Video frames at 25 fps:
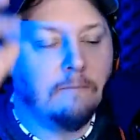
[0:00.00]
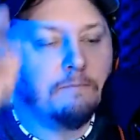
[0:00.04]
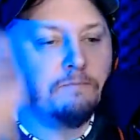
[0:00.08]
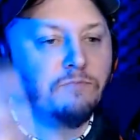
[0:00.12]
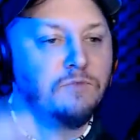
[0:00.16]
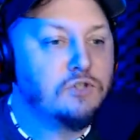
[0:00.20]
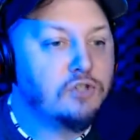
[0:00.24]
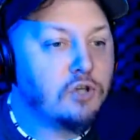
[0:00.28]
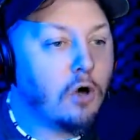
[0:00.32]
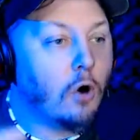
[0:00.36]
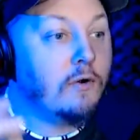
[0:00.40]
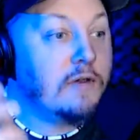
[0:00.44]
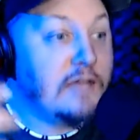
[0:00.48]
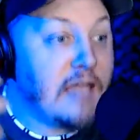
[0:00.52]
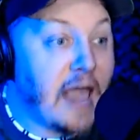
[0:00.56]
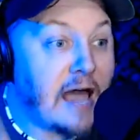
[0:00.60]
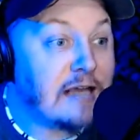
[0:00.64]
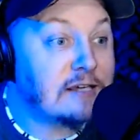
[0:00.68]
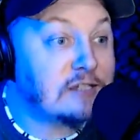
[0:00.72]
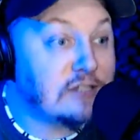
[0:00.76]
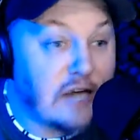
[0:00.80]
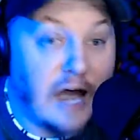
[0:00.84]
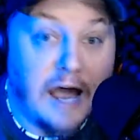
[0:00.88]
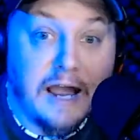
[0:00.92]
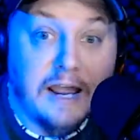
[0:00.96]
So,
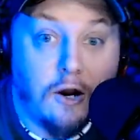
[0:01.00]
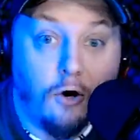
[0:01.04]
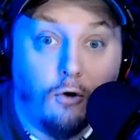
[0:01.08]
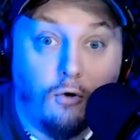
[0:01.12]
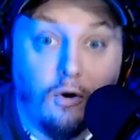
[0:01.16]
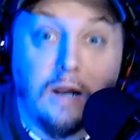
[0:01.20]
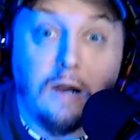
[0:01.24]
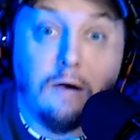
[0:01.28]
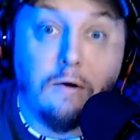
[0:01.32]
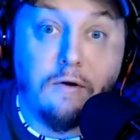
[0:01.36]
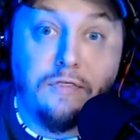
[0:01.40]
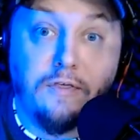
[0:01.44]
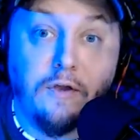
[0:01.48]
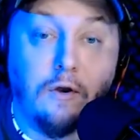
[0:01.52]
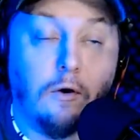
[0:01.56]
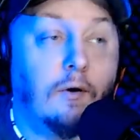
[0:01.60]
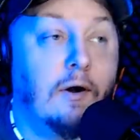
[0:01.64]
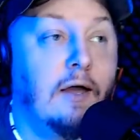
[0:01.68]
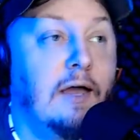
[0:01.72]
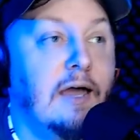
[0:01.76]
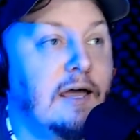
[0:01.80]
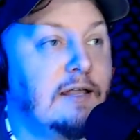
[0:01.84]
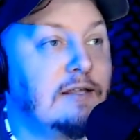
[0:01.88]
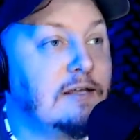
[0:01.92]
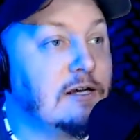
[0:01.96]
yes, I agree with you.
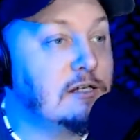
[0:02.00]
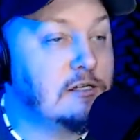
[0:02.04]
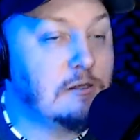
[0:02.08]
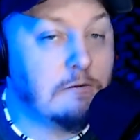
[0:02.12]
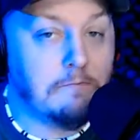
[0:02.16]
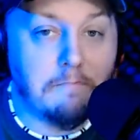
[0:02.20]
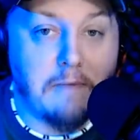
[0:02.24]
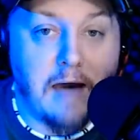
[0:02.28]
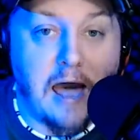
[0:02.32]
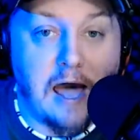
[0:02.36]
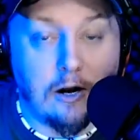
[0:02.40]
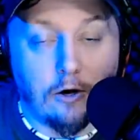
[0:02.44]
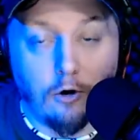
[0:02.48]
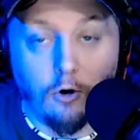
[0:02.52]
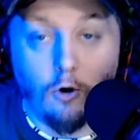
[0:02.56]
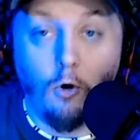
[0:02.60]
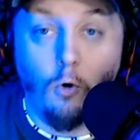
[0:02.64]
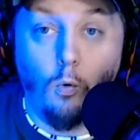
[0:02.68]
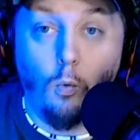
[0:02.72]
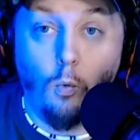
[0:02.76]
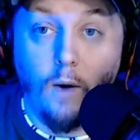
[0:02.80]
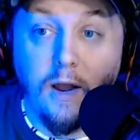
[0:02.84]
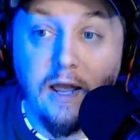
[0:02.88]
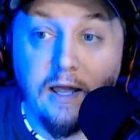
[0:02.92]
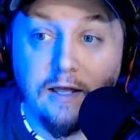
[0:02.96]
It doesn't matter who
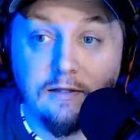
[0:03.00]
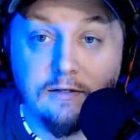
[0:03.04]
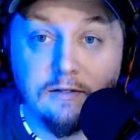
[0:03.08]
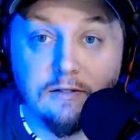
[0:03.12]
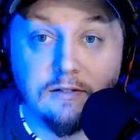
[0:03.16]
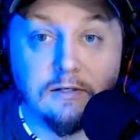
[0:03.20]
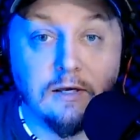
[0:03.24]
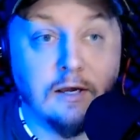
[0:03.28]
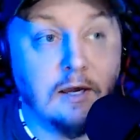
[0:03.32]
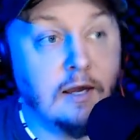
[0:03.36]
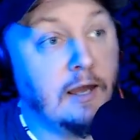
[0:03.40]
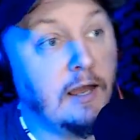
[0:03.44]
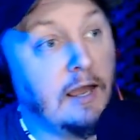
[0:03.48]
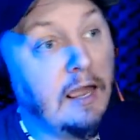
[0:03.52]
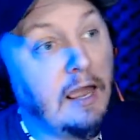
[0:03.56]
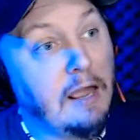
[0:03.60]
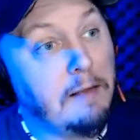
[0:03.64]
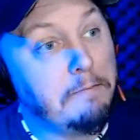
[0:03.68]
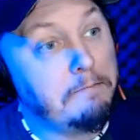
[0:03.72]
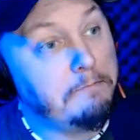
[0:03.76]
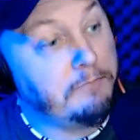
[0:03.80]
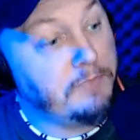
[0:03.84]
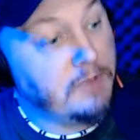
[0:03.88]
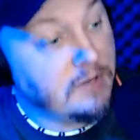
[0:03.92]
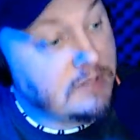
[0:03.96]
wins.
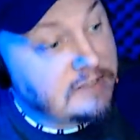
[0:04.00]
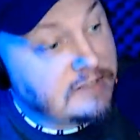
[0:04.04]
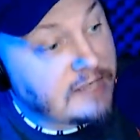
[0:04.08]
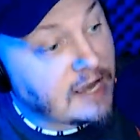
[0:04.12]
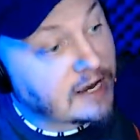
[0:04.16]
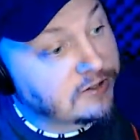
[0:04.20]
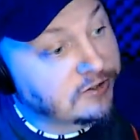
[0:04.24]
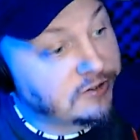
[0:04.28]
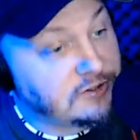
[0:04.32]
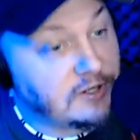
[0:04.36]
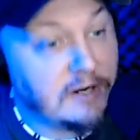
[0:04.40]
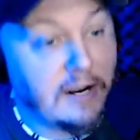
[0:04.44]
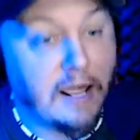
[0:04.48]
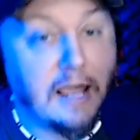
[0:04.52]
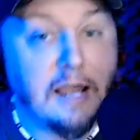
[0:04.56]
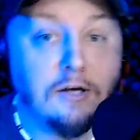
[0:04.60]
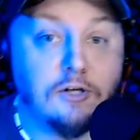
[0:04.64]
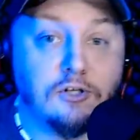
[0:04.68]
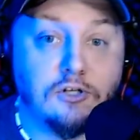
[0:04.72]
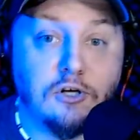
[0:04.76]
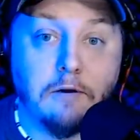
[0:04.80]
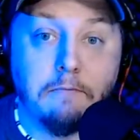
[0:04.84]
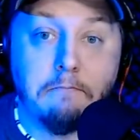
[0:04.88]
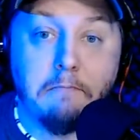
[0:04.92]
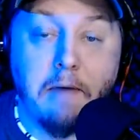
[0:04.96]
The
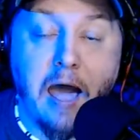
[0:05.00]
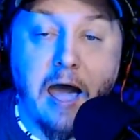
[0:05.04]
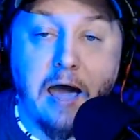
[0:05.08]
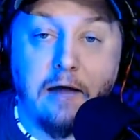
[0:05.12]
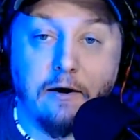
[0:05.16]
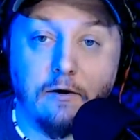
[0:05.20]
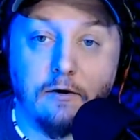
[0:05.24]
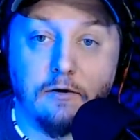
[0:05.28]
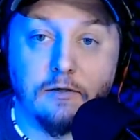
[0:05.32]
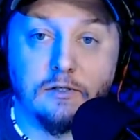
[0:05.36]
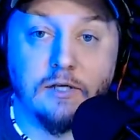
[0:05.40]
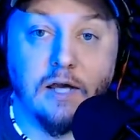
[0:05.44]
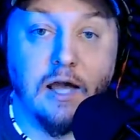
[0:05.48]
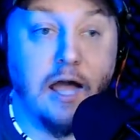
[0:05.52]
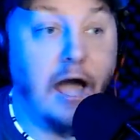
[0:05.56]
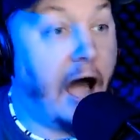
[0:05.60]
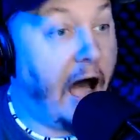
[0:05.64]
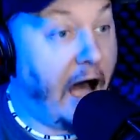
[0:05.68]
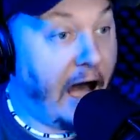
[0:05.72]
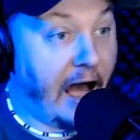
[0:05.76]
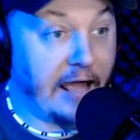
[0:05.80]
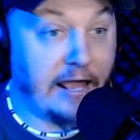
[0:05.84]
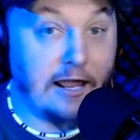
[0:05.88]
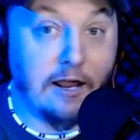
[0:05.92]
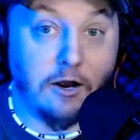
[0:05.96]
destination matters.
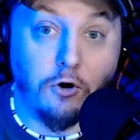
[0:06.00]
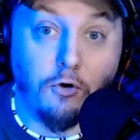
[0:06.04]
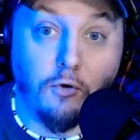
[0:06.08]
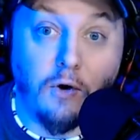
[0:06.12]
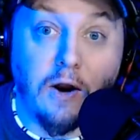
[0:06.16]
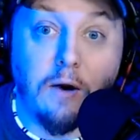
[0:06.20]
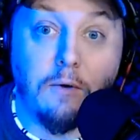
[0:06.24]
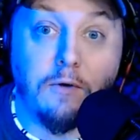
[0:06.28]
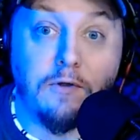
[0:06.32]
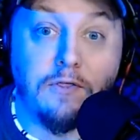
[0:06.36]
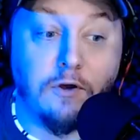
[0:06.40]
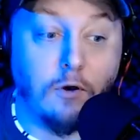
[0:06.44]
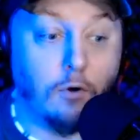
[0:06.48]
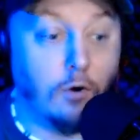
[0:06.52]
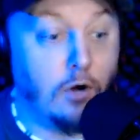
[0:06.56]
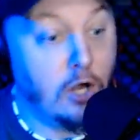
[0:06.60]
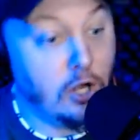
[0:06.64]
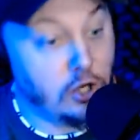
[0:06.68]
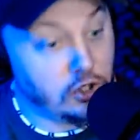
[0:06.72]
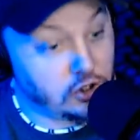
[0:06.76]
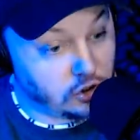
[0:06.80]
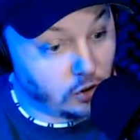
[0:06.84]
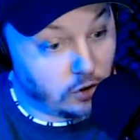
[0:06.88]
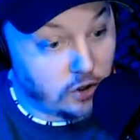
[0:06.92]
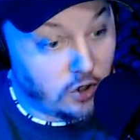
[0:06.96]
I agree with you.
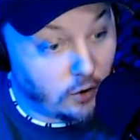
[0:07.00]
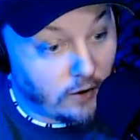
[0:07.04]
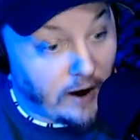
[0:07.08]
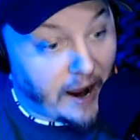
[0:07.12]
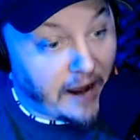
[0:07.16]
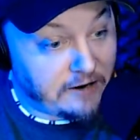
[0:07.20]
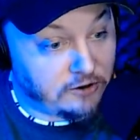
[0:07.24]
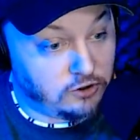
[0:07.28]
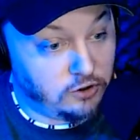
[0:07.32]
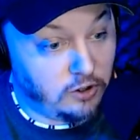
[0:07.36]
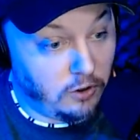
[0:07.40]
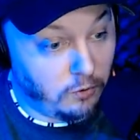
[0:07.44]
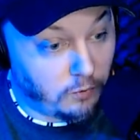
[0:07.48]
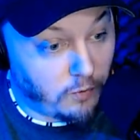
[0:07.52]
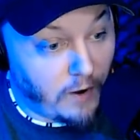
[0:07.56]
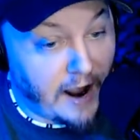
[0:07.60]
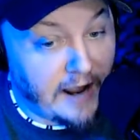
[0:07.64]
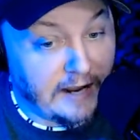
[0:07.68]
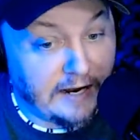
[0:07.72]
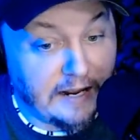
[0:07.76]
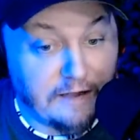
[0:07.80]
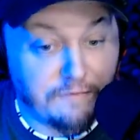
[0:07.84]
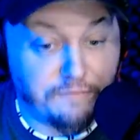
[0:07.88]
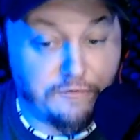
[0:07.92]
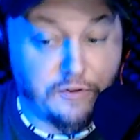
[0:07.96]
So you're actually
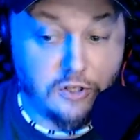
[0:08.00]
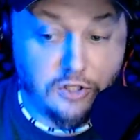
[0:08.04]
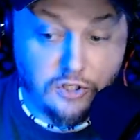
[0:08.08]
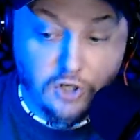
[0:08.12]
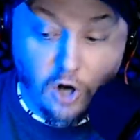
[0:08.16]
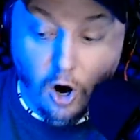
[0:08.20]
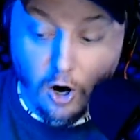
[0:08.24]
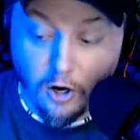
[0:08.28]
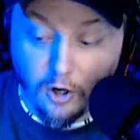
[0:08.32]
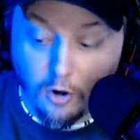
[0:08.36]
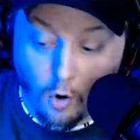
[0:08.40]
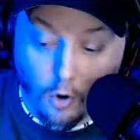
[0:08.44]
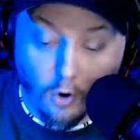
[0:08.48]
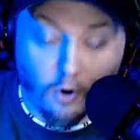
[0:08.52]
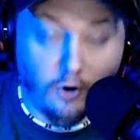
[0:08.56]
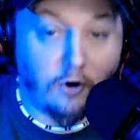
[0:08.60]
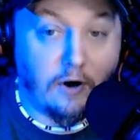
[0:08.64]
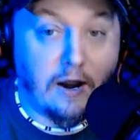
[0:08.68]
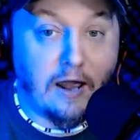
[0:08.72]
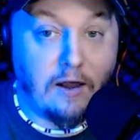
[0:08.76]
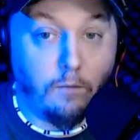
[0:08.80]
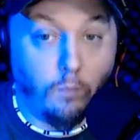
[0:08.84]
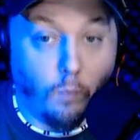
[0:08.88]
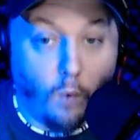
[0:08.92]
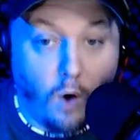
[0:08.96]
right. If the Dark Order
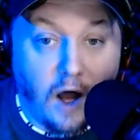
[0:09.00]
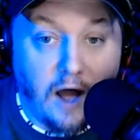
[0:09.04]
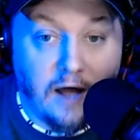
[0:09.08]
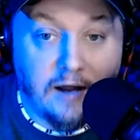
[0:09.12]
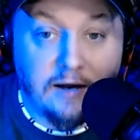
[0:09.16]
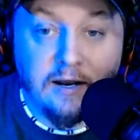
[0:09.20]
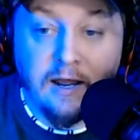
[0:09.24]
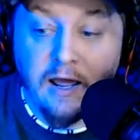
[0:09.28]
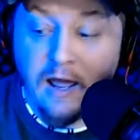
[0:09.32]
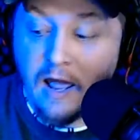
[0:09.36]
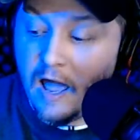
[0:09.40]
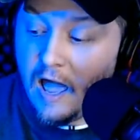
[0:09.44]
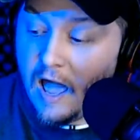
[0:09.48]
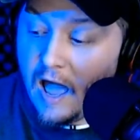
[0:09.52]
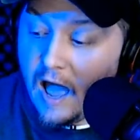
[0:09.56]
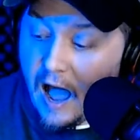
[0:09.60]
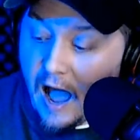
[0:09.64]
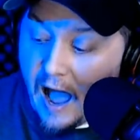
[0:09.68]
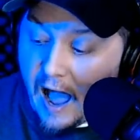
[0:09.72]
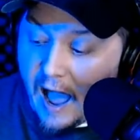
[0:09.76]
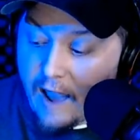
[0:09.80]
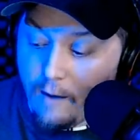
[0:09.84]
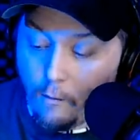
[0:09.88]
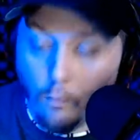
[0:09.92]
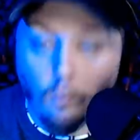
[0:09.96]
had won,
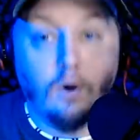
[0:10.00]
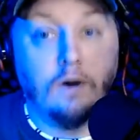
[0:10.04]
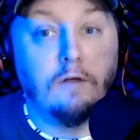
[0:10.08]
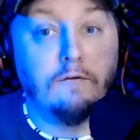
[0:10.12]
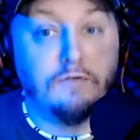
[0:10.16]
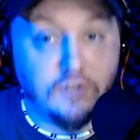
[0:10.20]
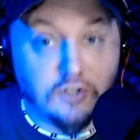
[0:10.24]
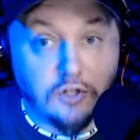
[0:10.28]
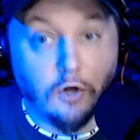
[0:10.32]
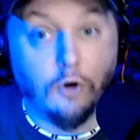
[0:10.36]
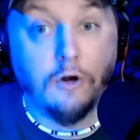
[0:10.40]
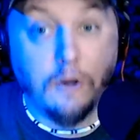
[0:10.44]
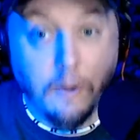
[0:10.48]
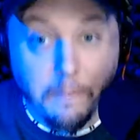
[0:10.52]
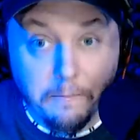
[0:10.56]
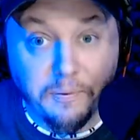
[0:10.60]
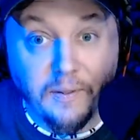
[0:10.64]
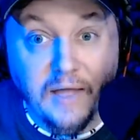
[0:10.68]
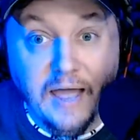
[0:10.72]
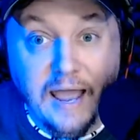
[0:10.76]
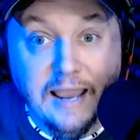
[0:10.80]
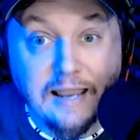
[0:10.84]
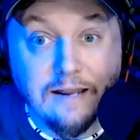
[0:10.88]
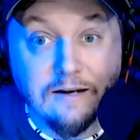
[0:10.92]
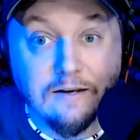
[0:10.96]
I would have still
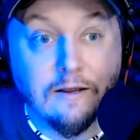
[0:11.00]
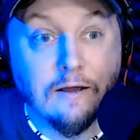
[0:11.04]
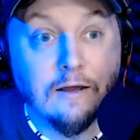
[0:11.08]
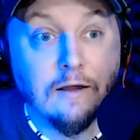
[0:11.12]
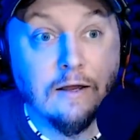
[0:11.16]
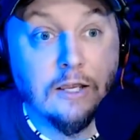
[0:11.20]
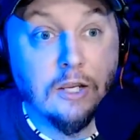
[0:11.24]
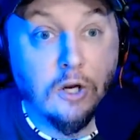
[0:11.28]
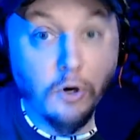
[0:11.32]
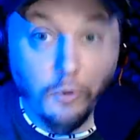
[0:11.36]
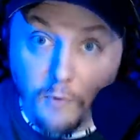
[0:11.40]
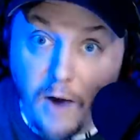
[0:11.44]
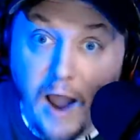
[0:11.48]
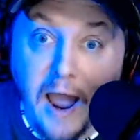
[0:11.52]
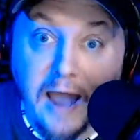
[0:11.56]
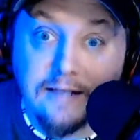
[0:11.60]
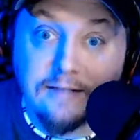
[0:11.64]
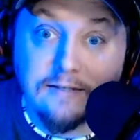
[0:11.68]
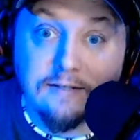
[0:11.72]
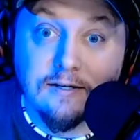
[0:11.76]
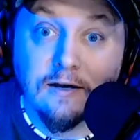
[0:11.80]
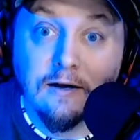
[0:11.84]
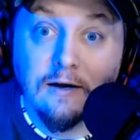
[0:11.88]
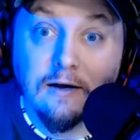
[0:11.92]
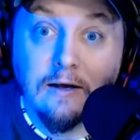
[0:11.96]
complained. You're
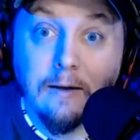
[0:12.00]
right.